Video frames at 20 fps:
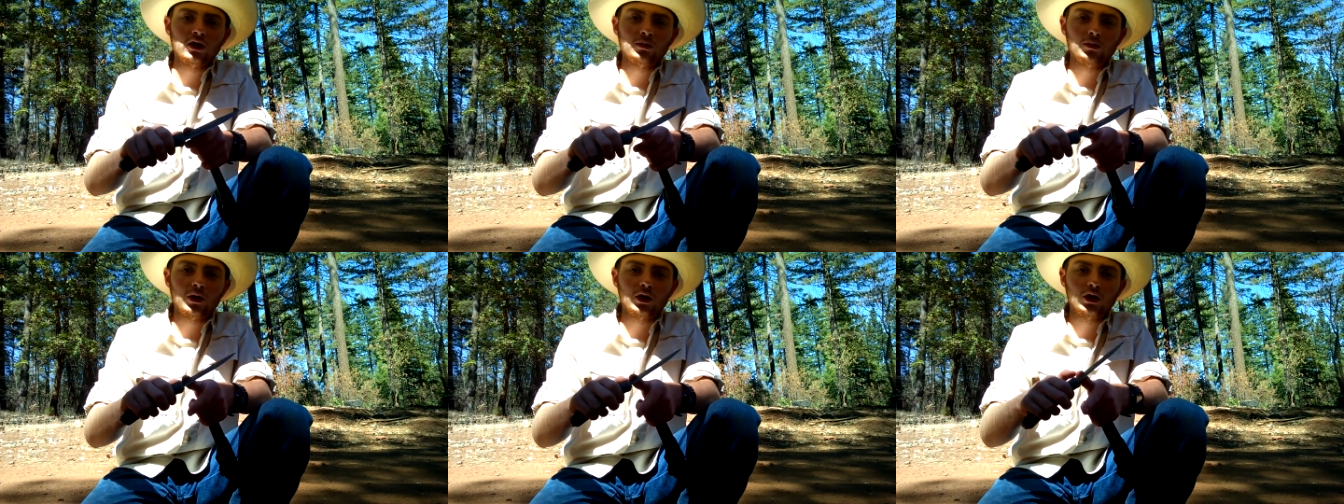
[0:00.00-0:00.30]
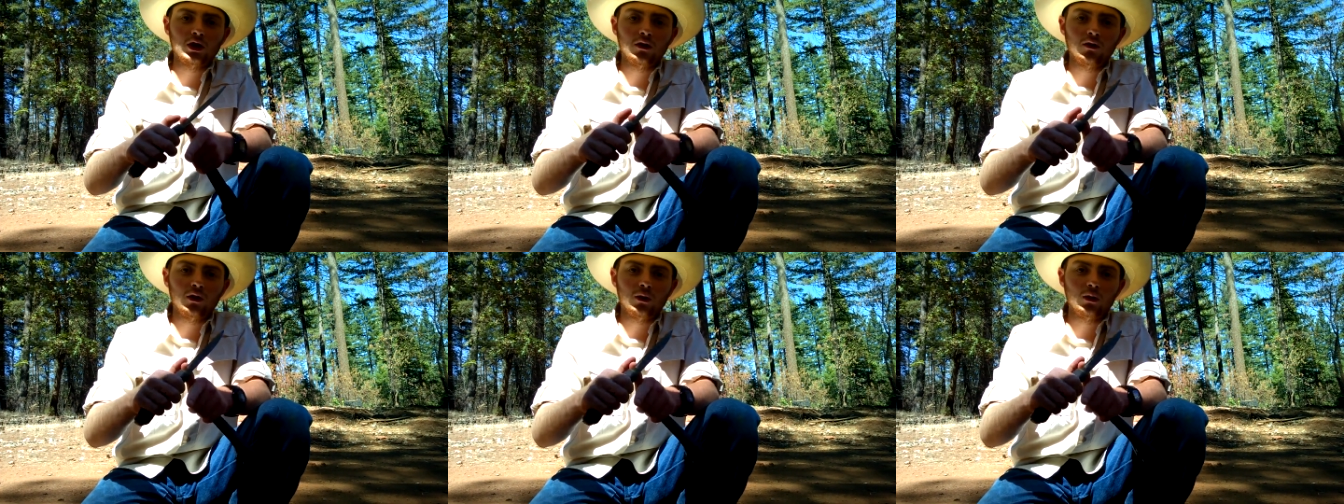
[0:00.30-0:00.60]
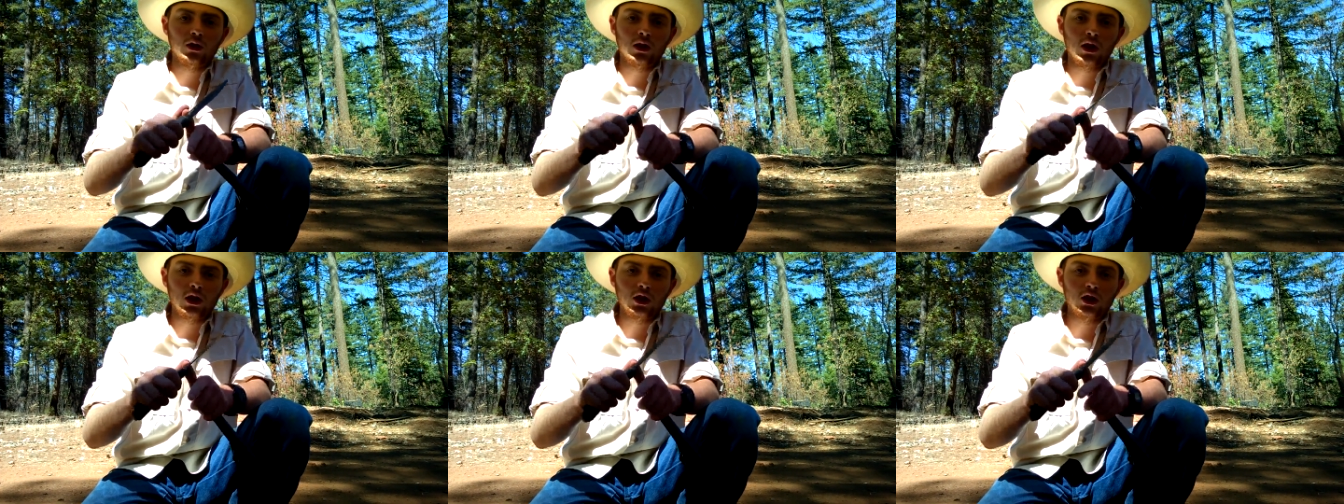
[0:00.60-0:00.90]
especially if you
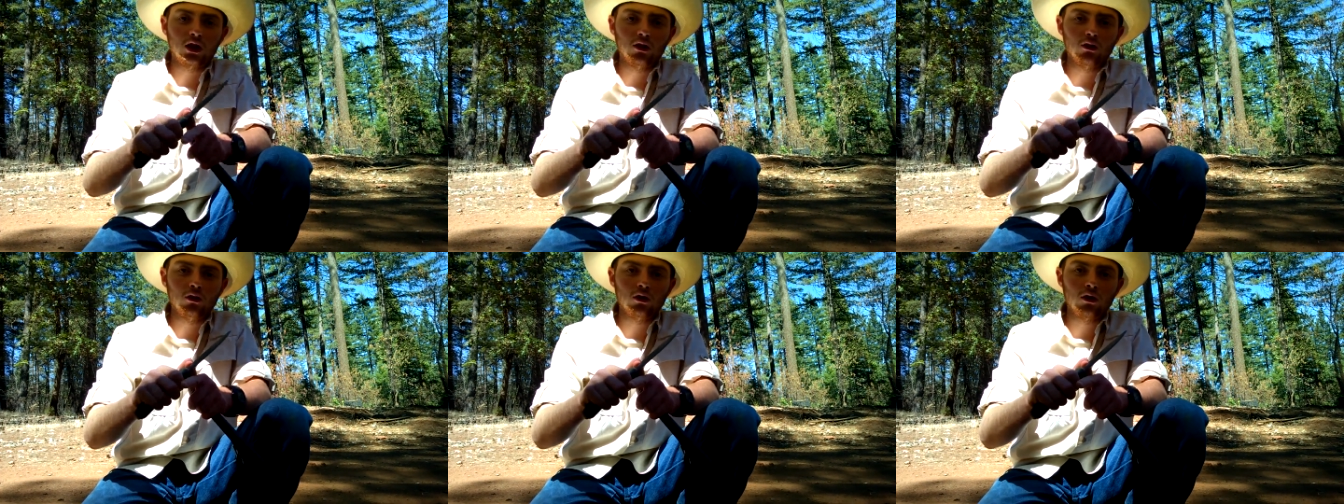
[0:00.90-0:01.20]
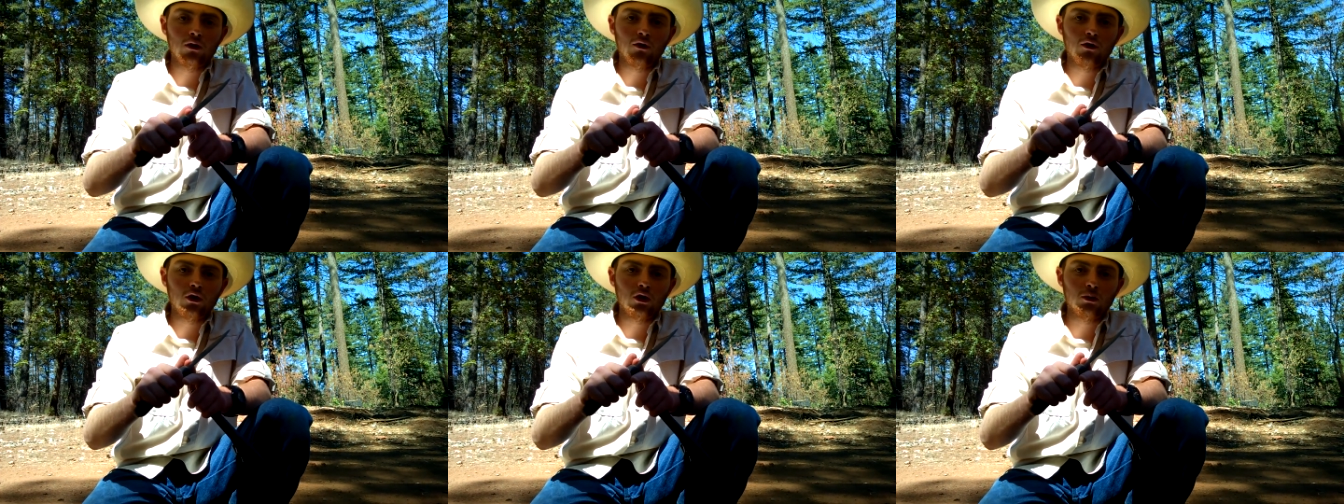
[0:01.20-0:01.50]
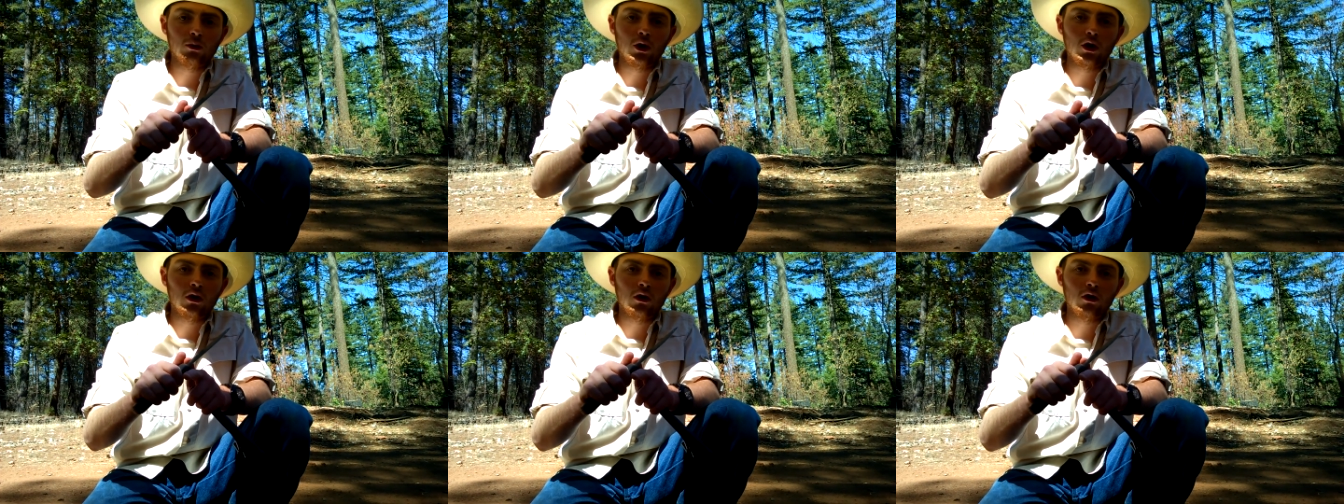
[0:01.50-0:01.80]
want to actually use the
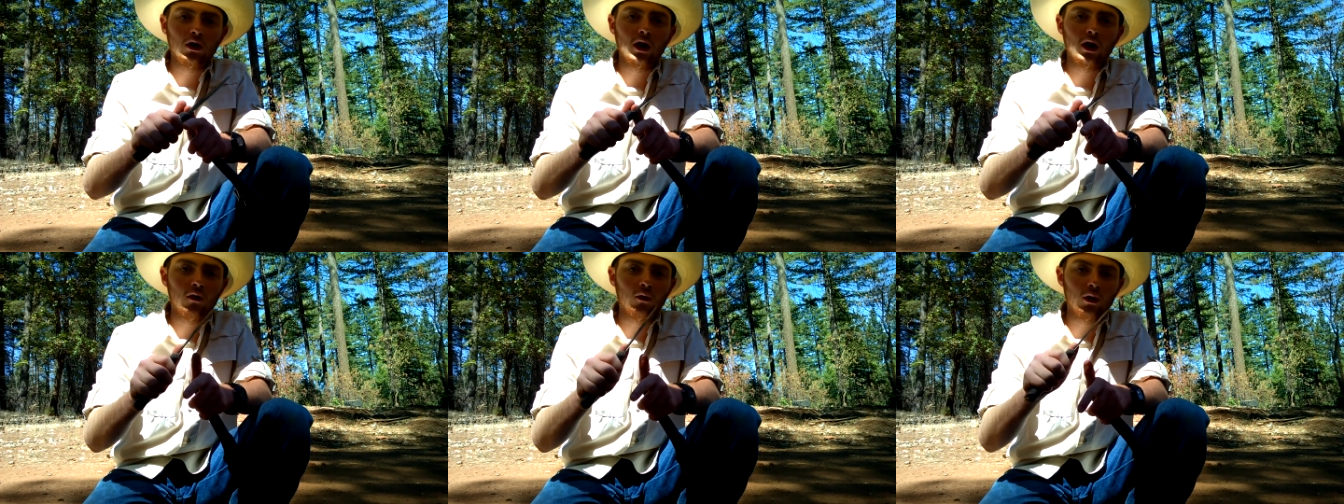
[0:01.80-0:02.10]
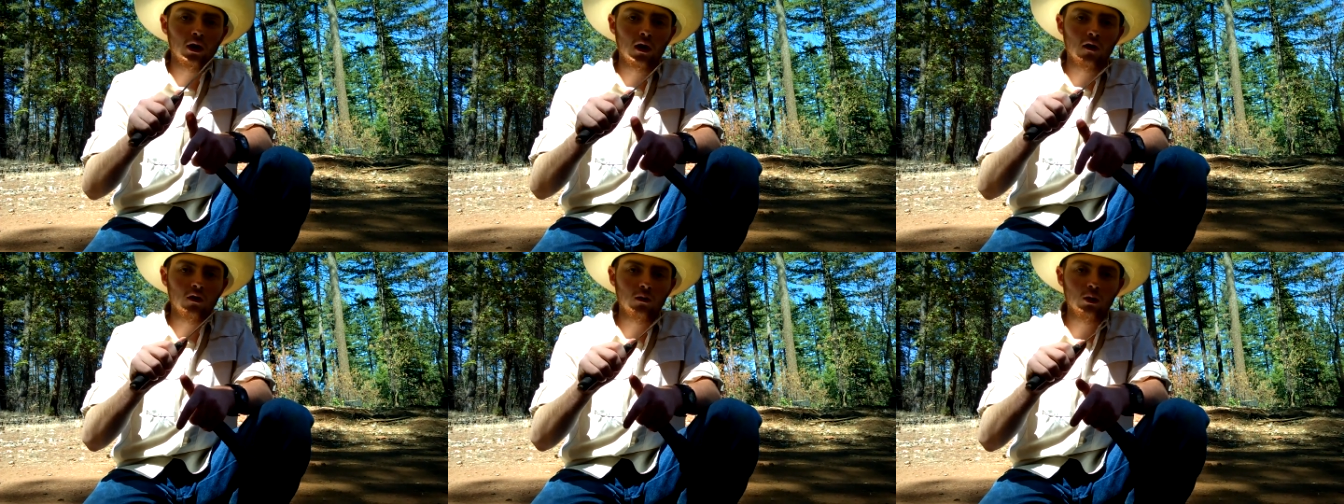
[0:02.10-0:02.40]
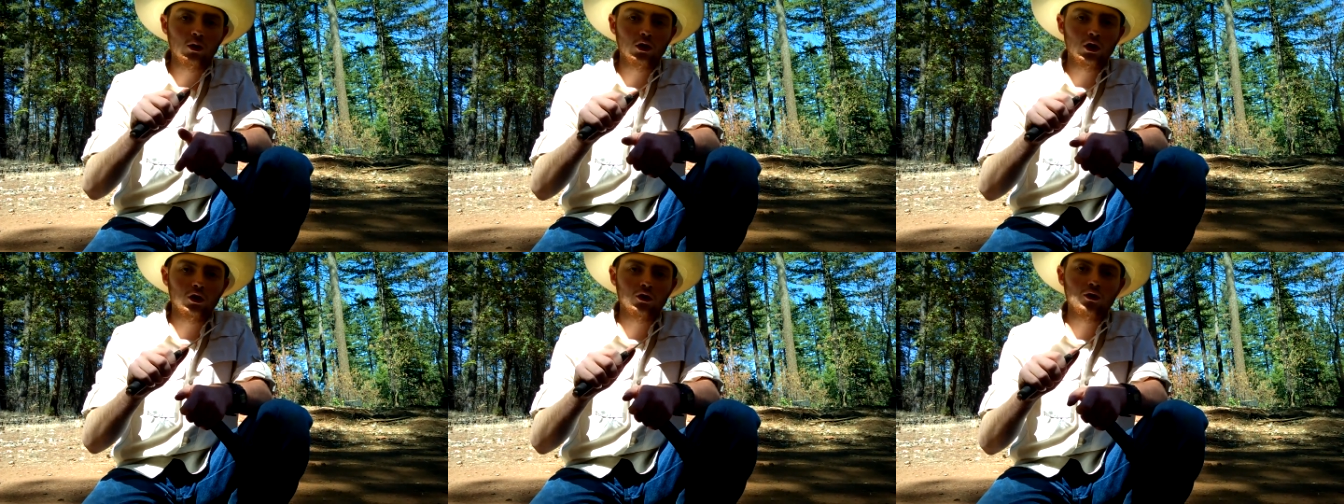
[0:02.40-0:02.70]
first part of your knife where you have the
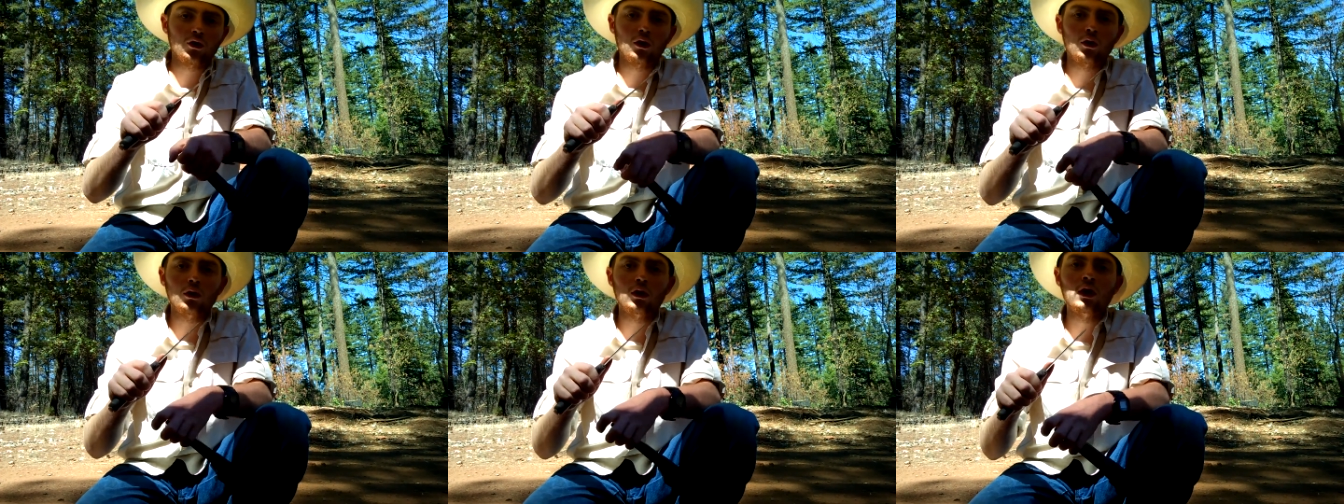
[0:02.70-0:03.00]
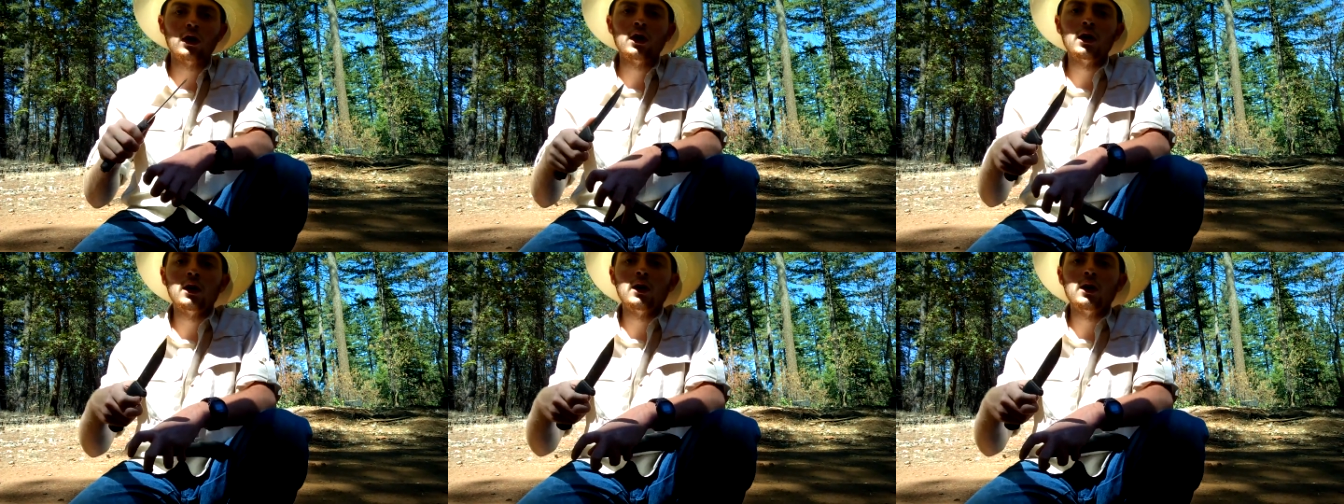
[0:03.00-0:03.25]
most control.